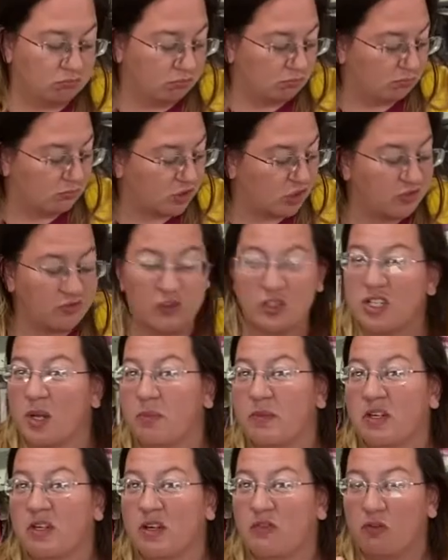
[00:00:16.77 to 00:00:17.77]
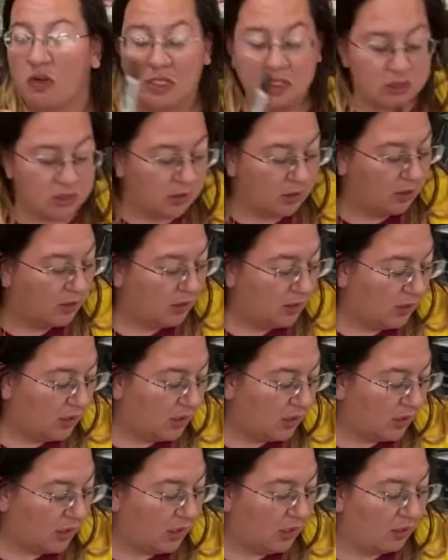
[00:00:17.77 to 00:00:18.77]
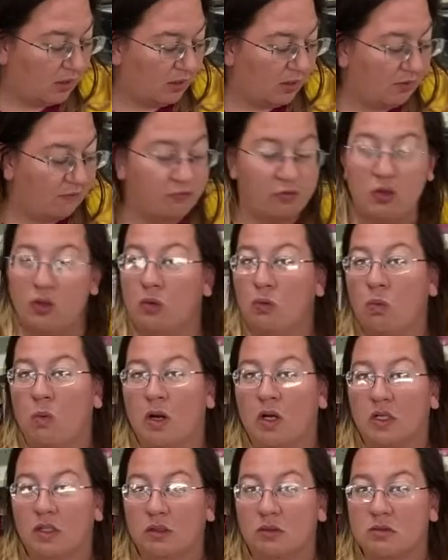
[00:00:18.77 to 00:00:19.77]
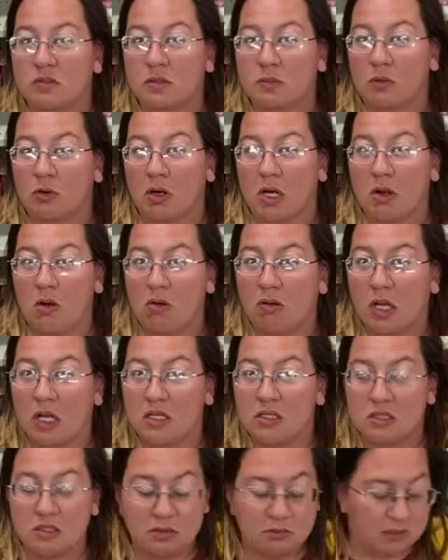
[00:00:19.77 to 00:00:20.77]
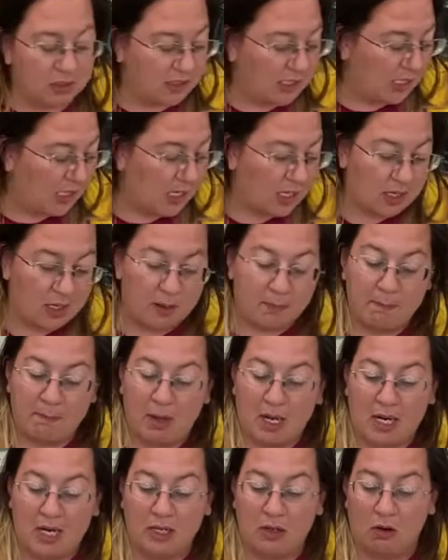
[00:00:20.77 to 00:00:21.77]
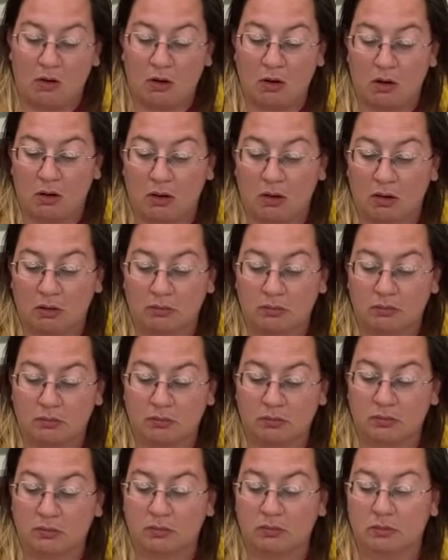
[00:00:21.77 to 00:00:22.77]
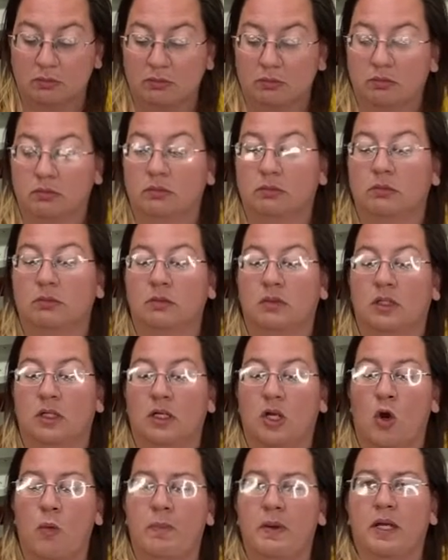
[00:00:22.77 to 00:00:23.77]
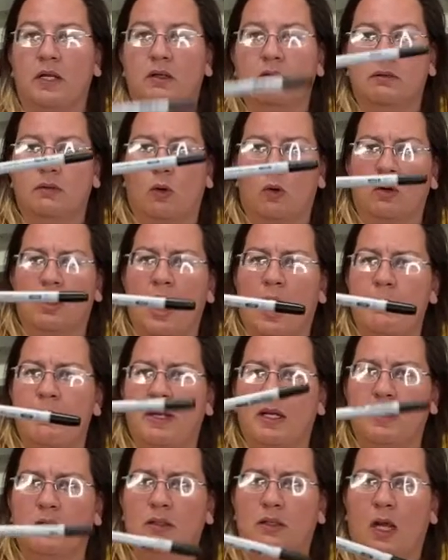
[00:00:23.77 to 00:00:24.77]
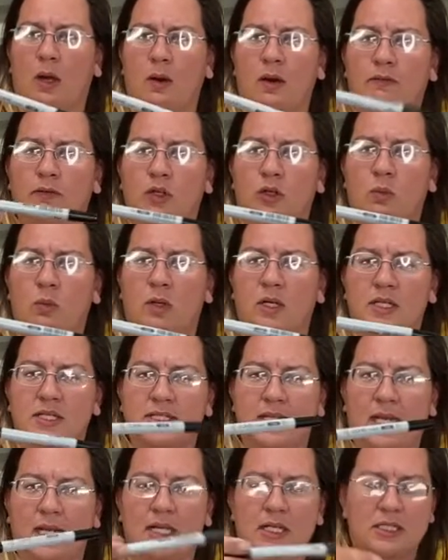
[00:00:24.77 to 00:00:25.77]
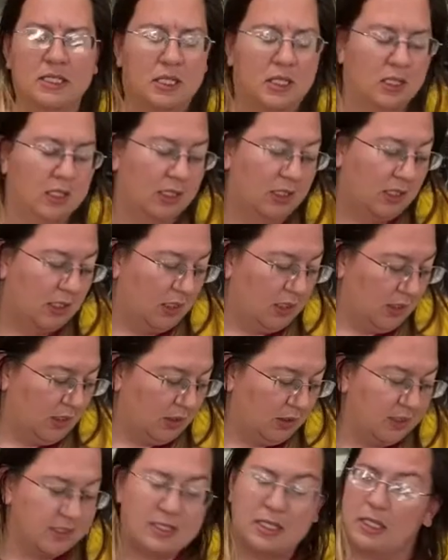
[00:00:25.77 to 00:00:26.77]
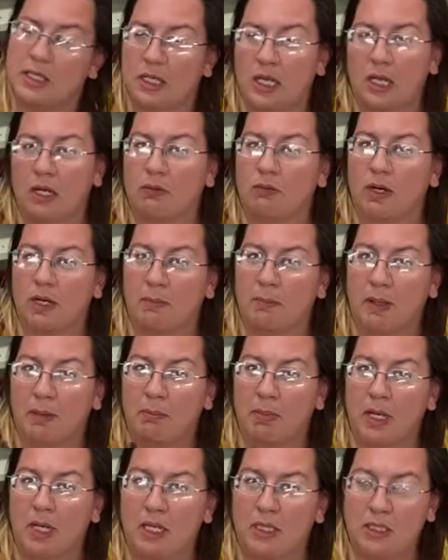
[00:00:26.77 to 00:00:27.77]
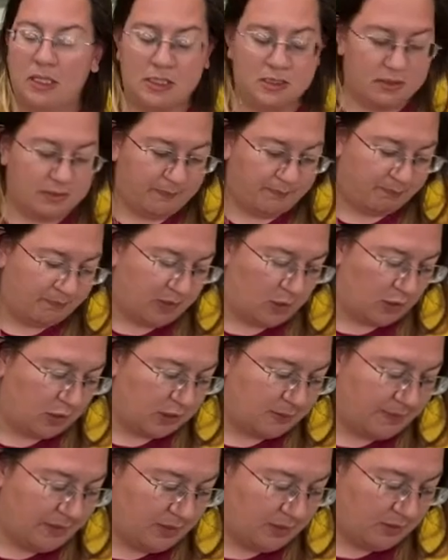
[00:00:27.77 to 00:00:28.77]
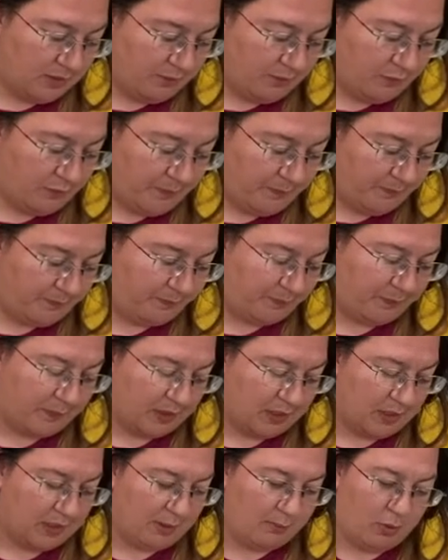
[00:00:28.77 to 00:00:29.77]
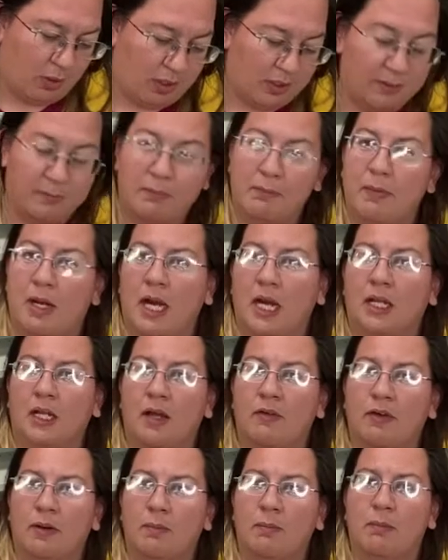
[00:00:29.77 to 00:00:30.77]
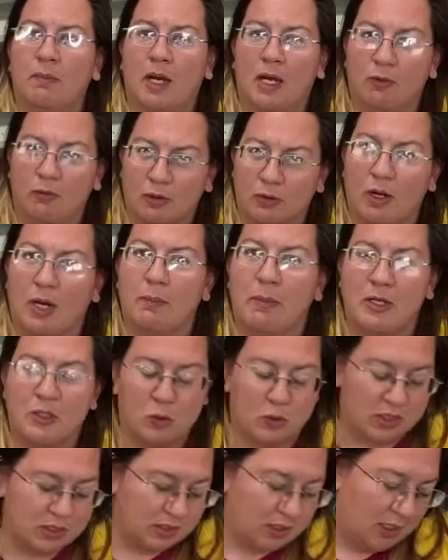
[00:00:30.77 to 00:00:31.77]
just for something different. If you want to use some Crayolas, you can. Mine are the Copic, or Copic, however you want to say it. Listen, I don't recommend buying these. They're expensive. I bought them. I love them. I regret my choice.